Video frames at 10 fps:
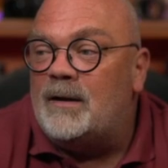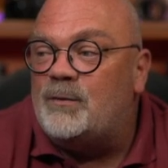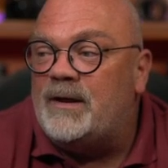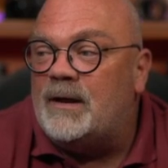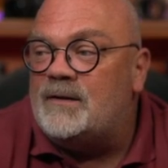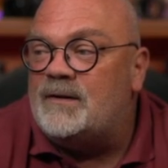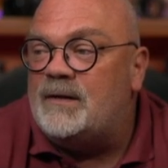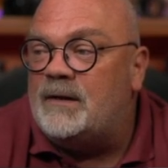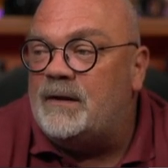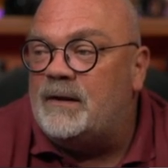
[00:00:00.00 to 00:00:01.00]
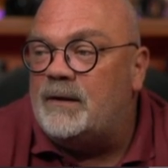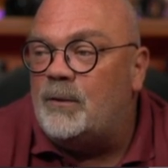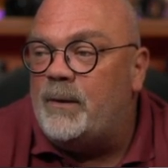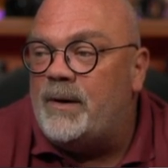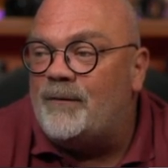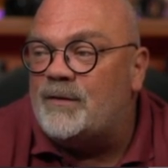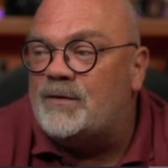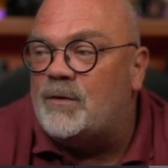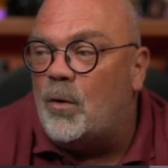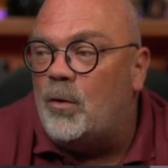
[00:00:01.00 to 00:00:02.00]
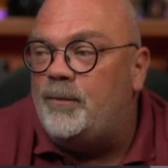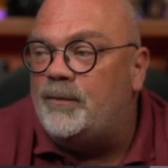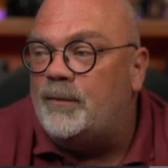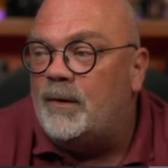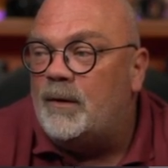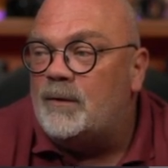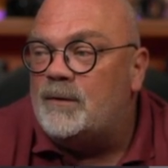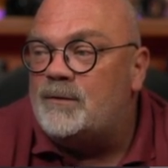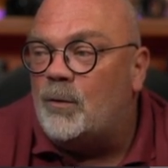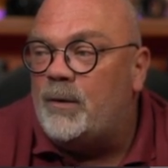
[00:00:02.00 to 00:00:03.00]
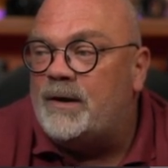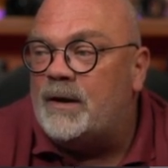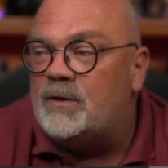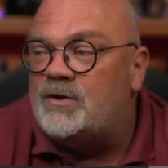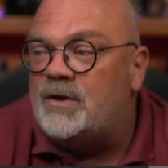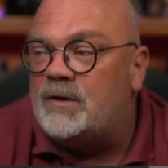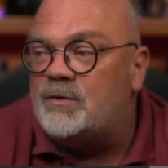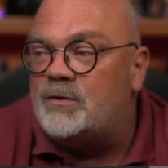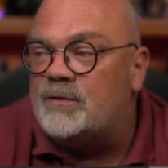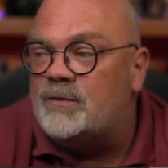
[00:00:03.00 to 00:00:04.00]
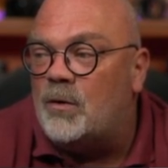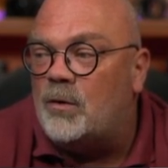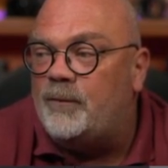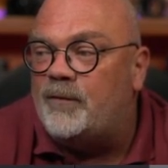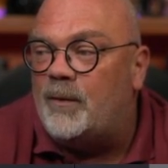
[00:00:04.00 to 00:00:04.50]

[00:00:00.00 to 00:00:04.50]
we can see here, we have a scope. So we can change the scope from